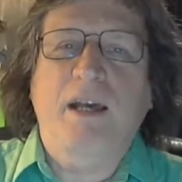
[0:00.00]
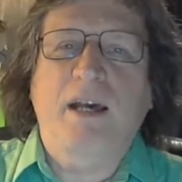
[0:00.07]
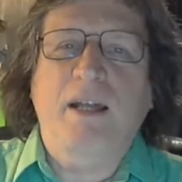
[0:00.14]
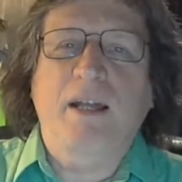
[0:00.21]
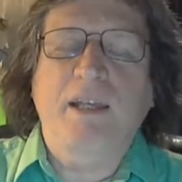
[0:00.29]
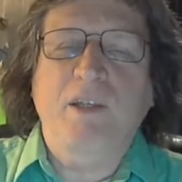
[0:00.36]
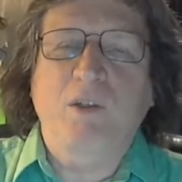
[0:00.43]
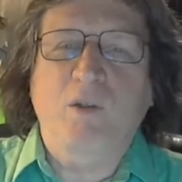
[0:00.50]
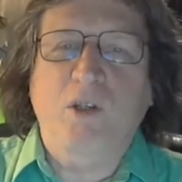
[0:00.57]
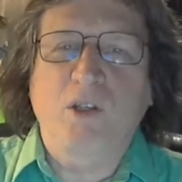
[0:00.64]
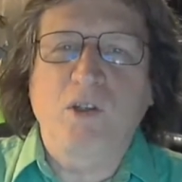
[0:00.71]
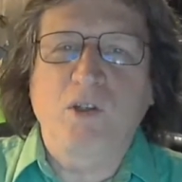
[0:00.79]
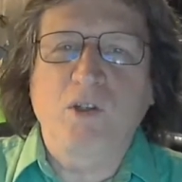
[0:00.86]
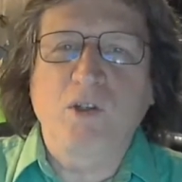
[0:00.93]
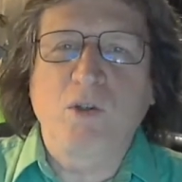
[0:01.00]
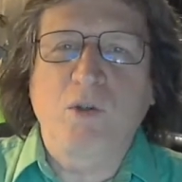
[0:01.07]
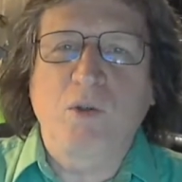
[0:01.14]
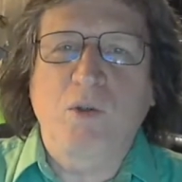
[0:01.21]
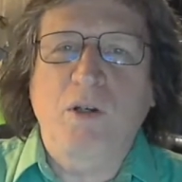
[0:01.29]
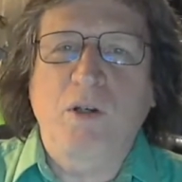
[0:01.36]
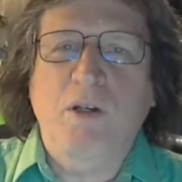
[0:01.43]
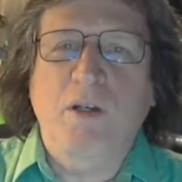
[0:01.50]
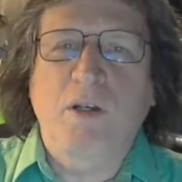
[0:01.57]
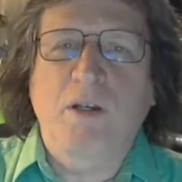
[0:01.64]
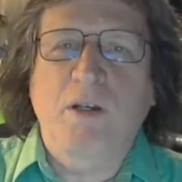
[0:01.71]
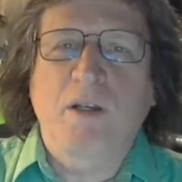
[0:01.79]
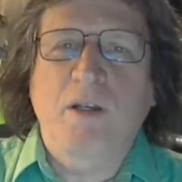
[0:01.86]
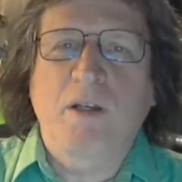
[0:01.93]
that you can do
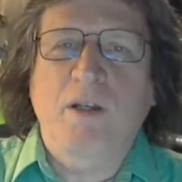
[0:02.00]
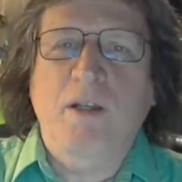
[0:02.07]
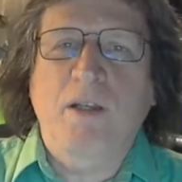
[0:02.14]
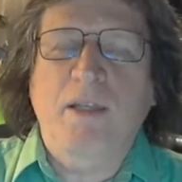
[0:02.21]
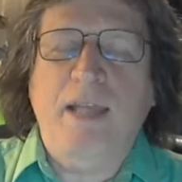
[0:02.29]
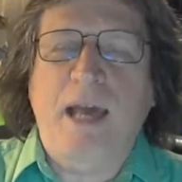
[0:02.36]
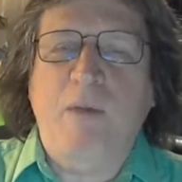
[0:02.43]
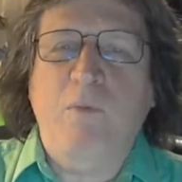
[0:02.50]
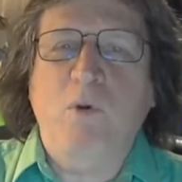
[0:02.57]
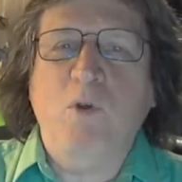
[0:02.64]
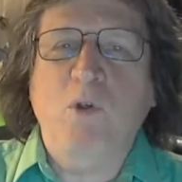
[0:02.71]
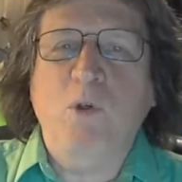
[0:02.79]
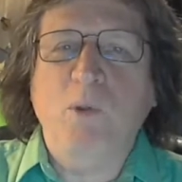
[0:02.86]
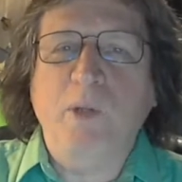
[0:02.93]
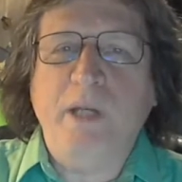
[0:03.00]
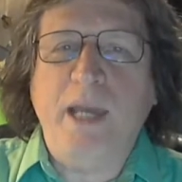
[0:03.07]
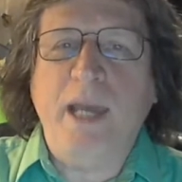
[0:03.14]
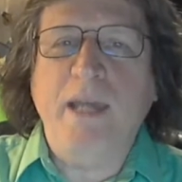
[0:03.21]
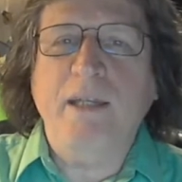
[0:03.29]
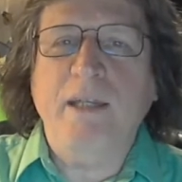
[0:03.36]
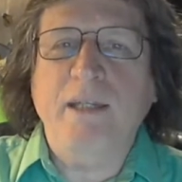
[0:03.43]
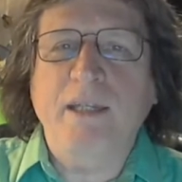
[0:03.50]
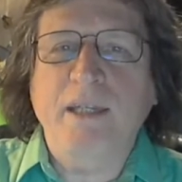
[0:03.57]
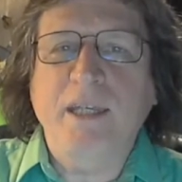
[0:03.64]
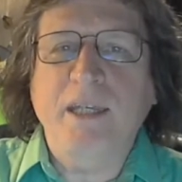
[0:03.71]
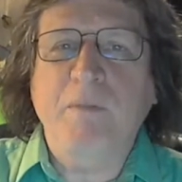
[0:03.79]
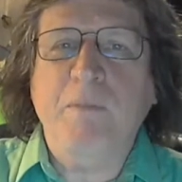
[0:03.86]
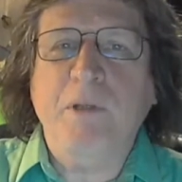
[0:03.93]
that will create a
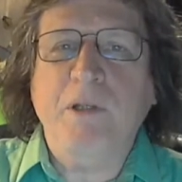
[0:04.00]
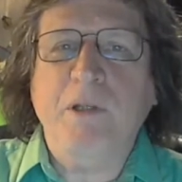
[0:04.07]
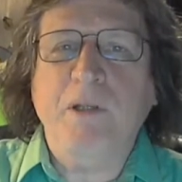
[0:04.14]
deep